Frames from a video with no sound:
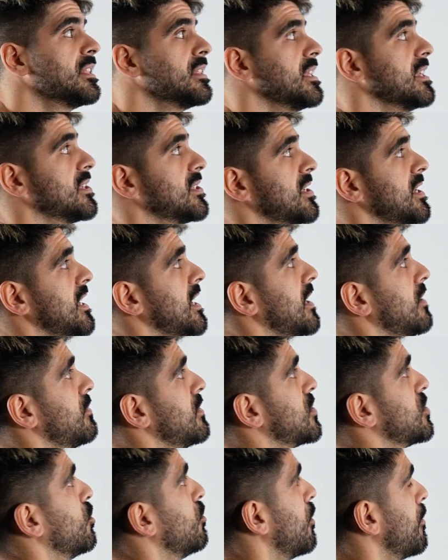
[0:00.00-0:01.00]
this here
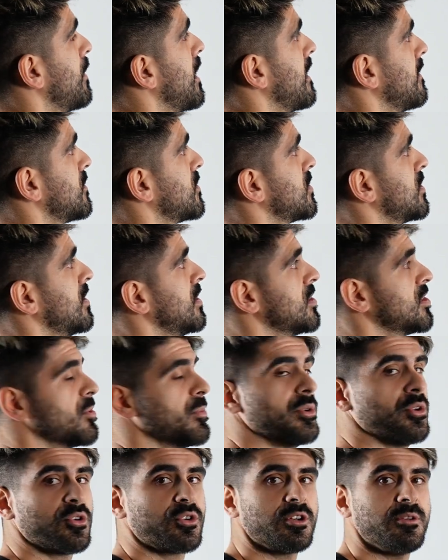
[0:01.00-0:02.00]
is normal maths, so
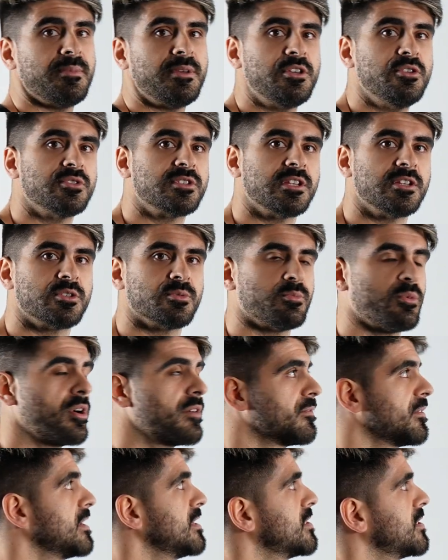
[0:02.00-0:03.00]
we're not going to be using de
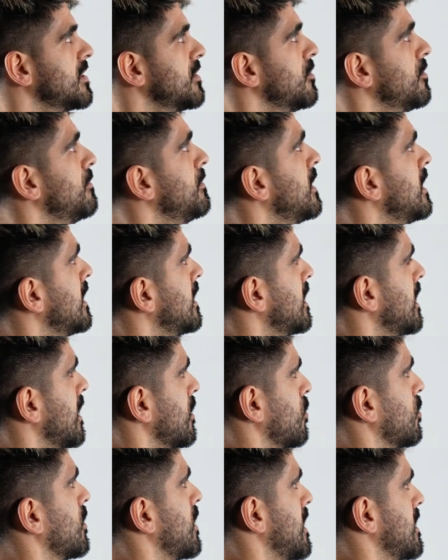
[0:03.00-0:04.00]
Moivre's theorem
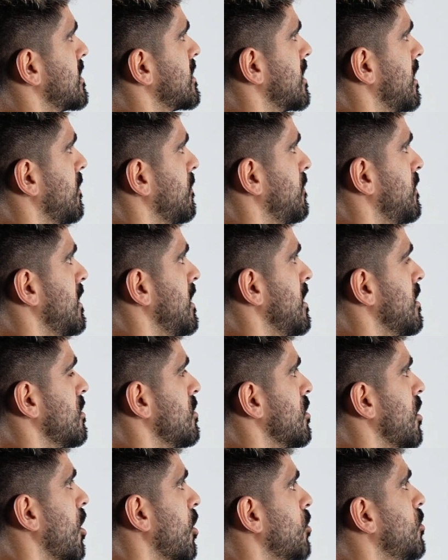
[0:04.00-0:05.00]
and all that stuff,
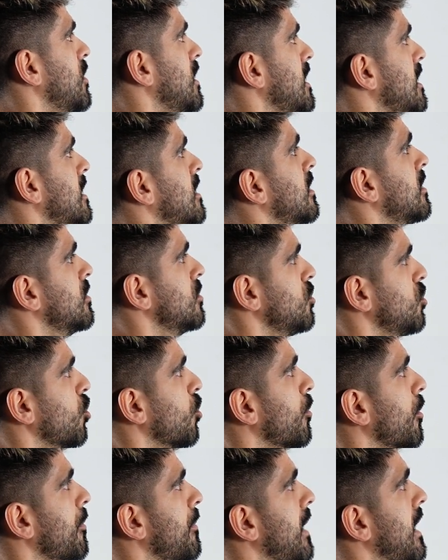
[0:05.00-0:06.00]
only
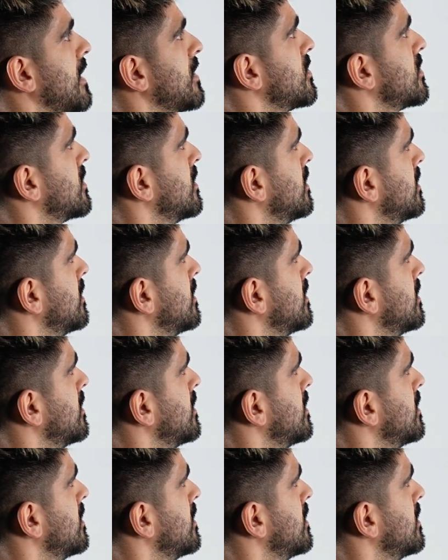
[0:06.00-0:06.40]
normal maths